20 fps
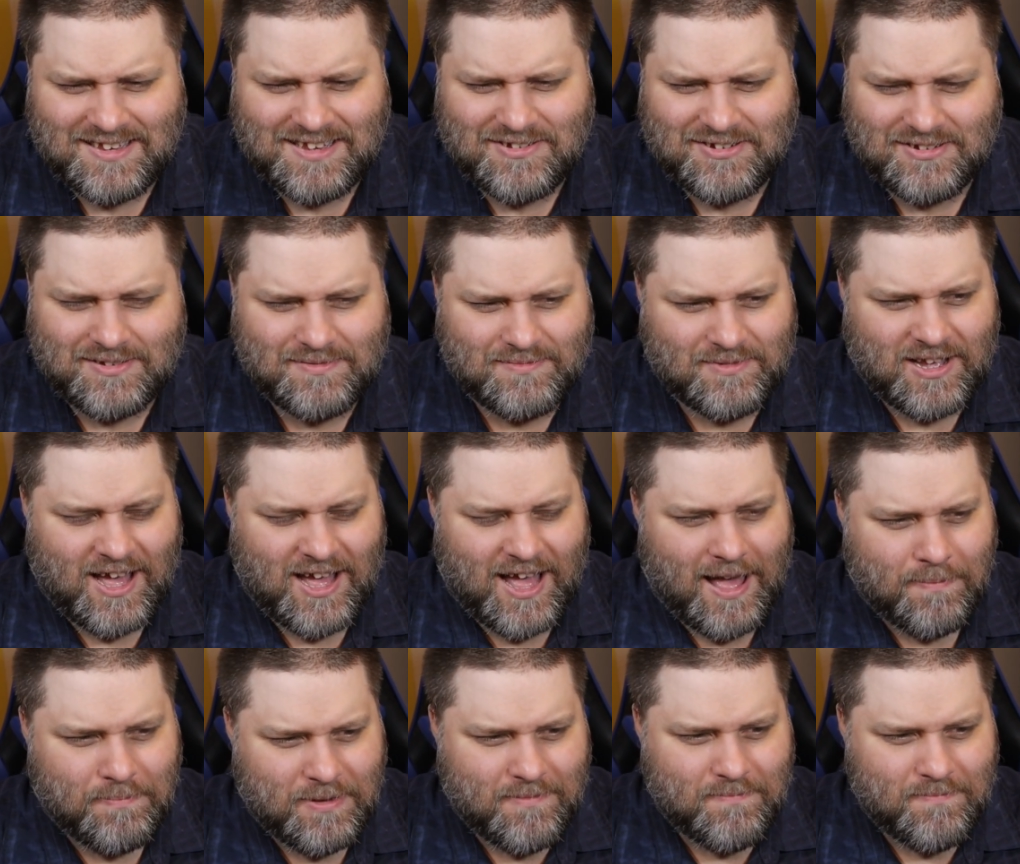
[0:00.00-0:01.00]
You just
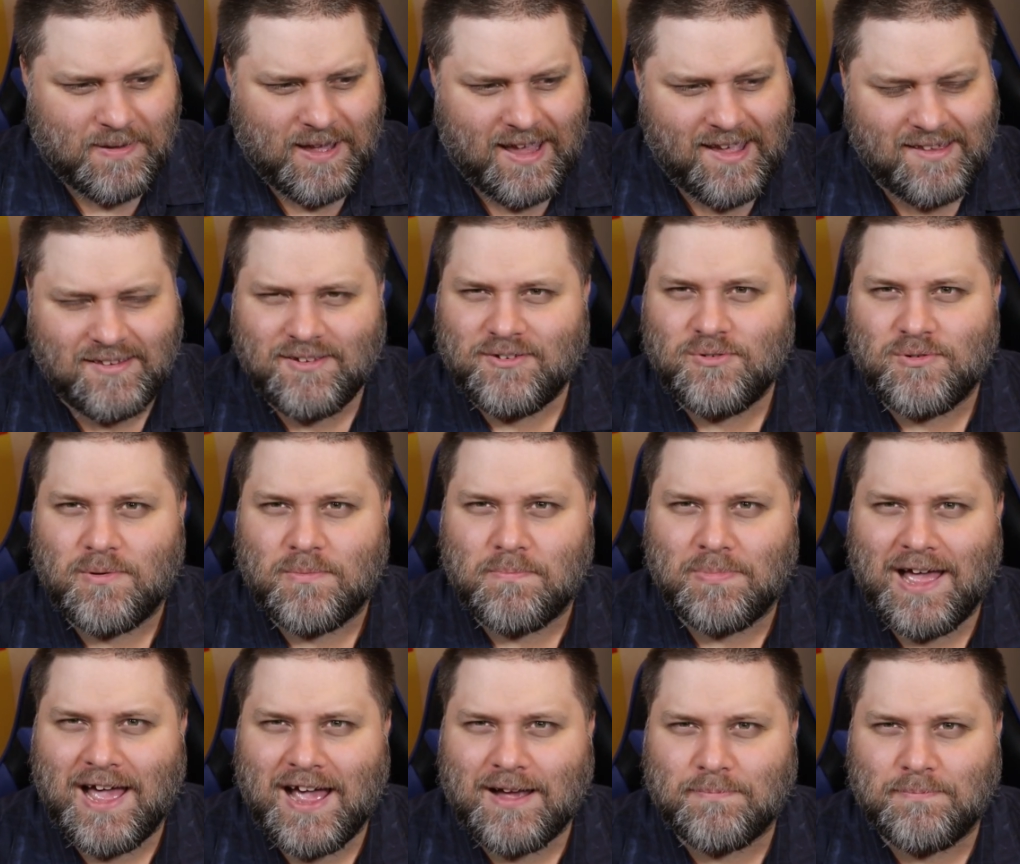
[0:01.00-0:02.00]
copy and paste onto a
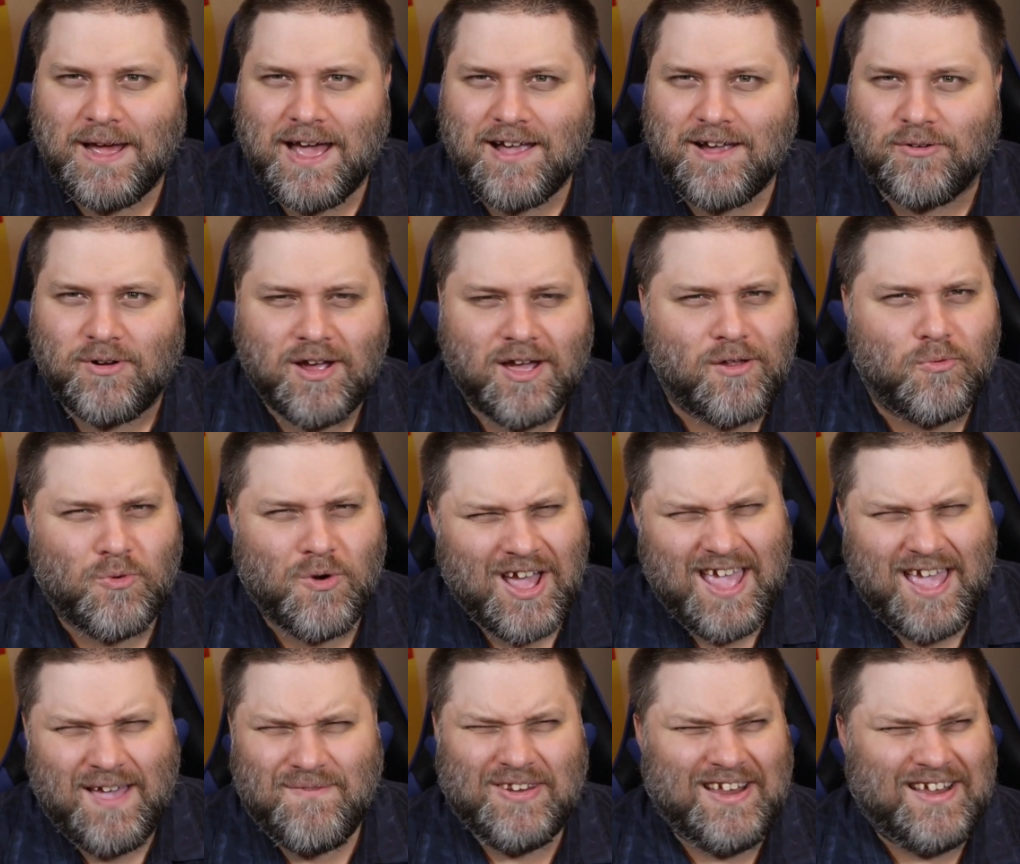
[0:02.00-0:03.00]
black background. Why
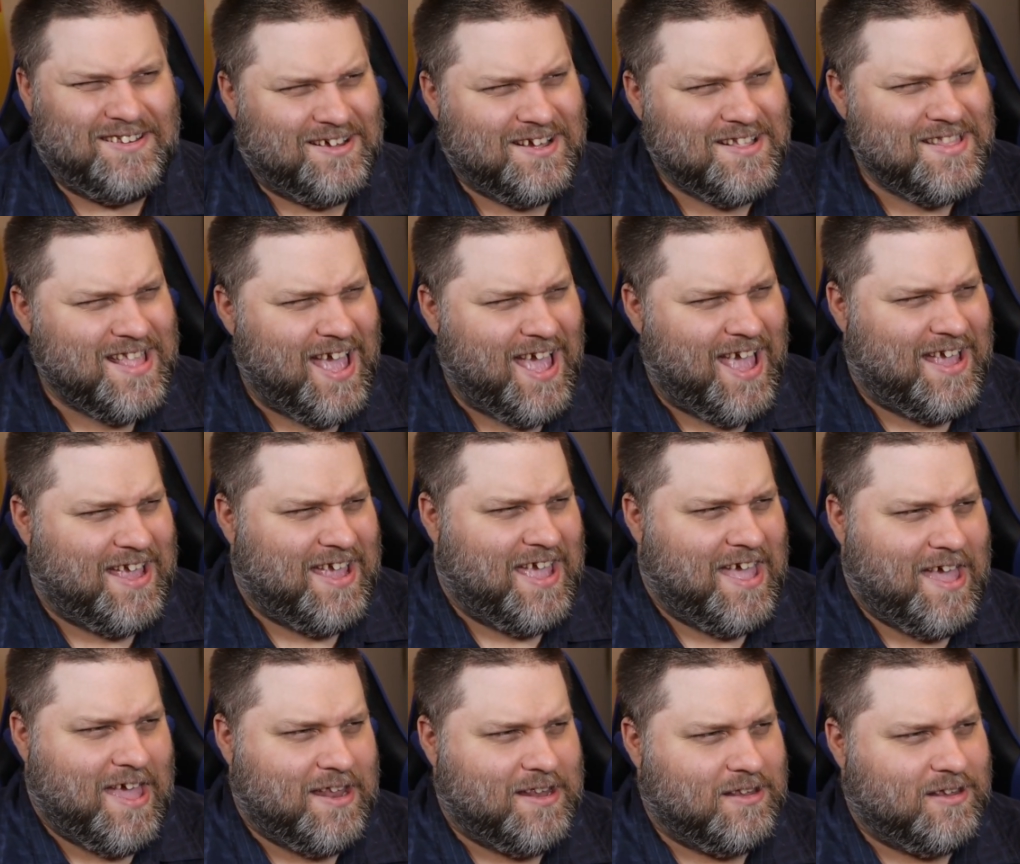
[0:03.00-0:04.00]
haven't I done that
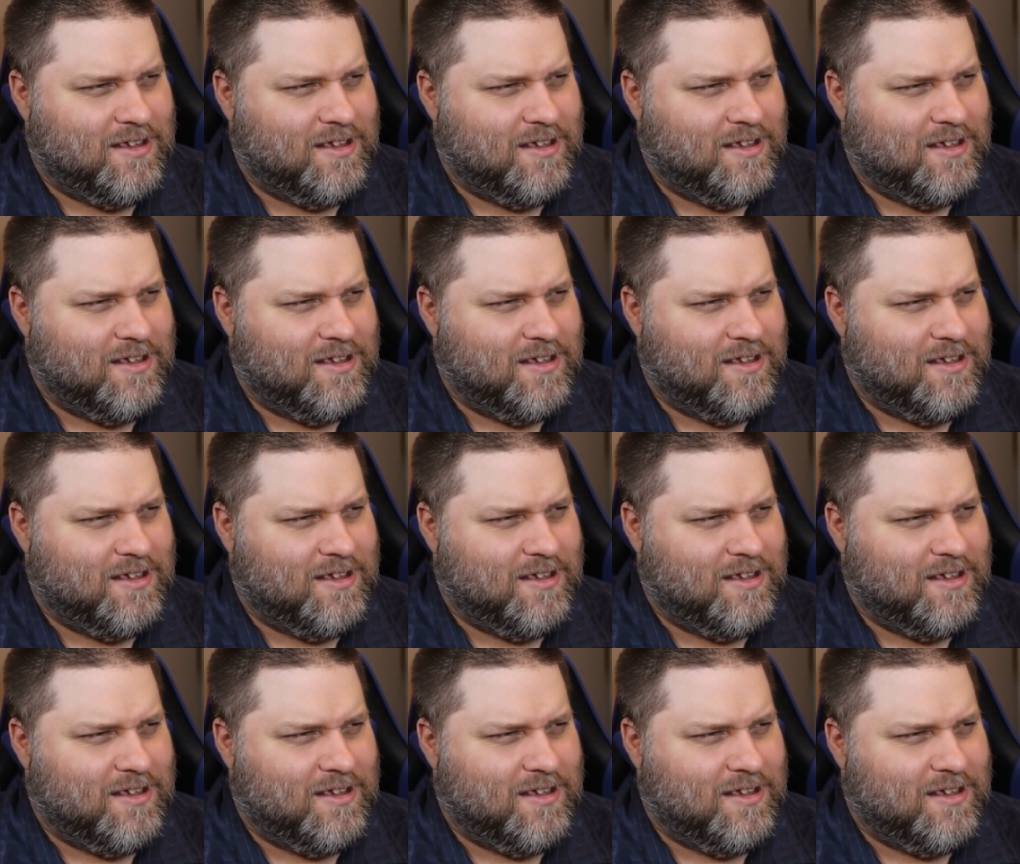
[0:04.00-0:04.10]
yet?